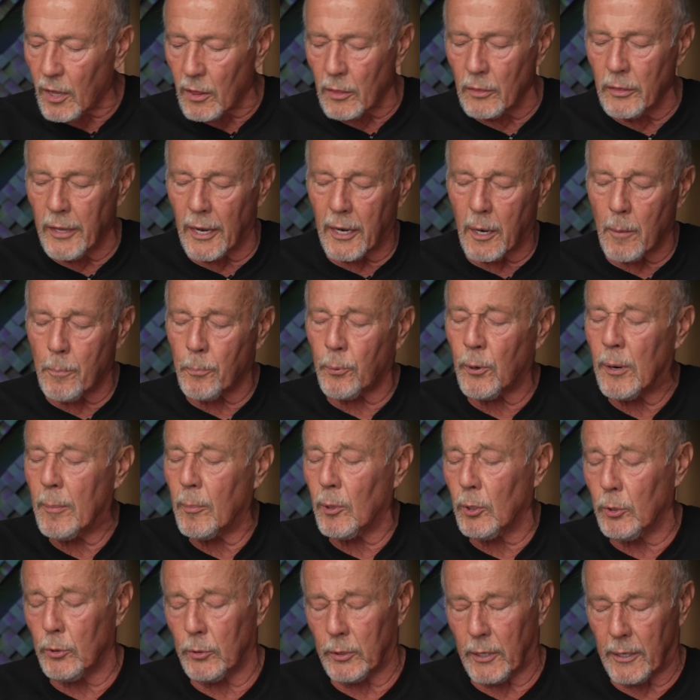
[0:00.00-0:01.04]
like a
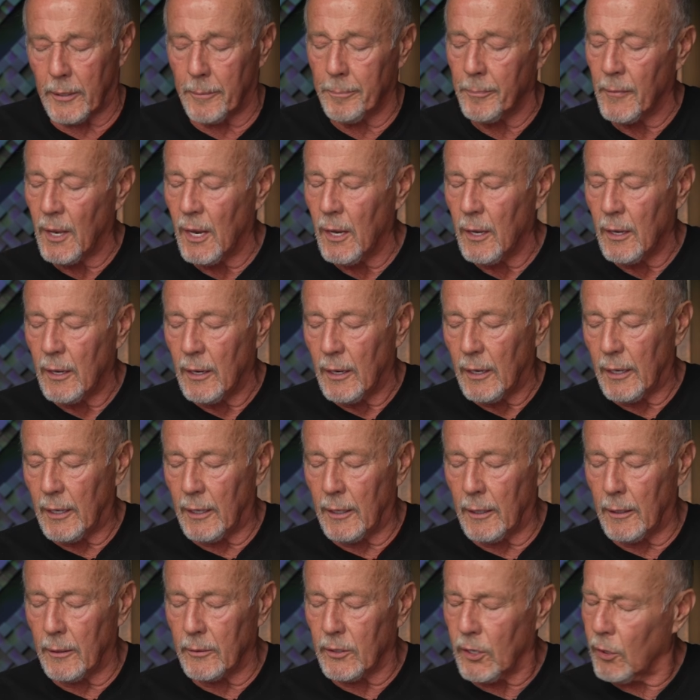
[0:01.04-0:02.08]
PrimaLuna,
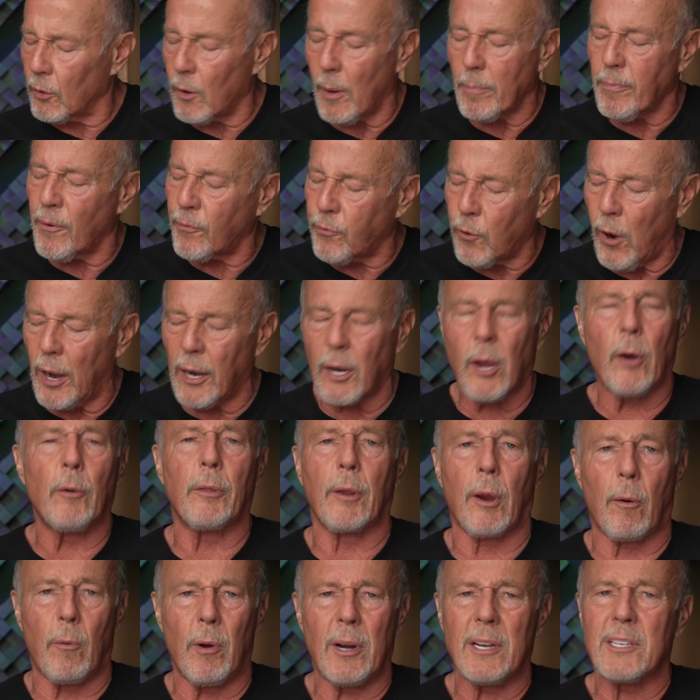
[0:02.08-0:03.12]
you know what, before I go
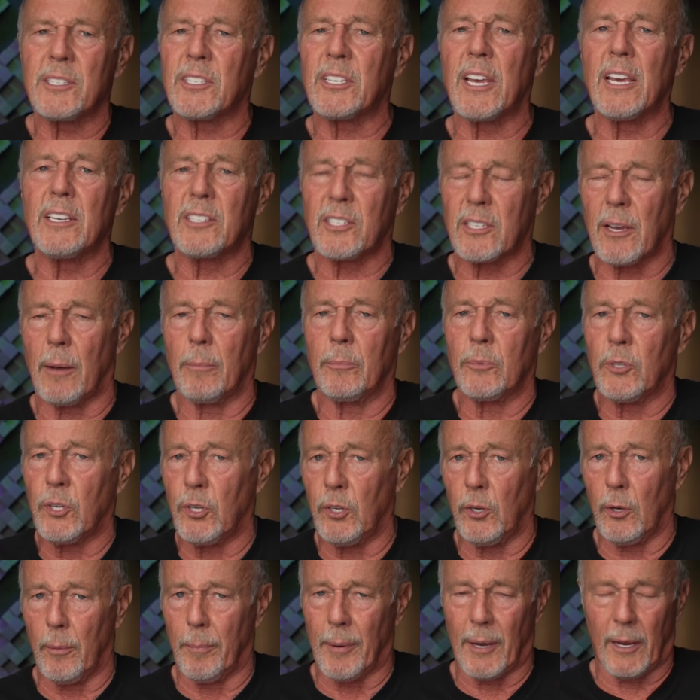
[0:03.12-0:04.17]
there, I want to say something to
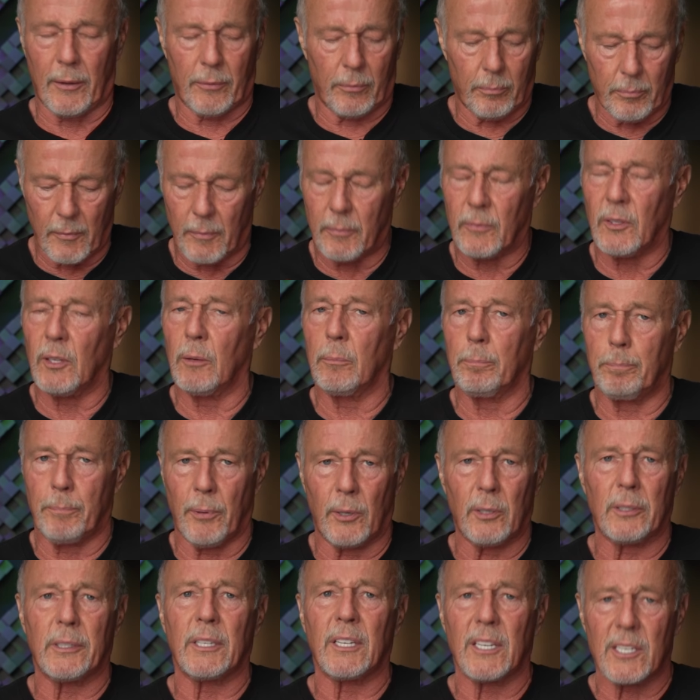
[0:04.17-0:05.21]
you about
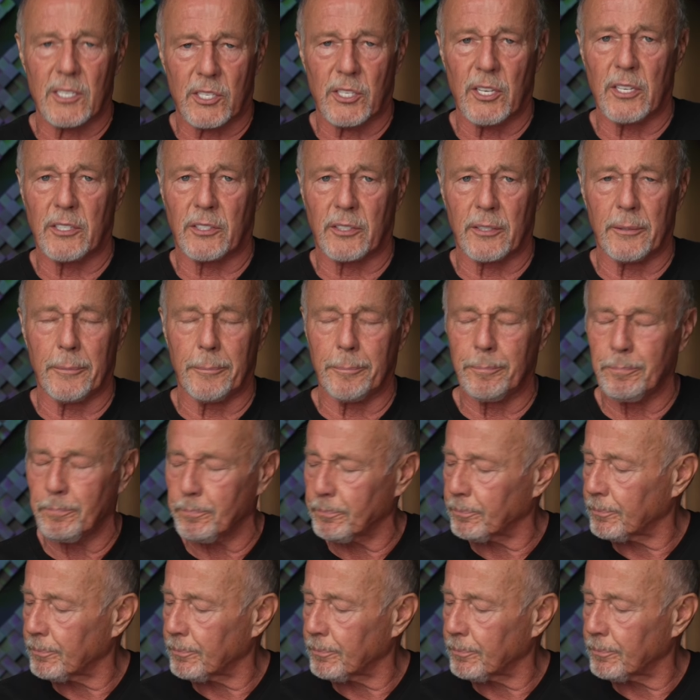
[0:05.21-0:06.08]
building a system.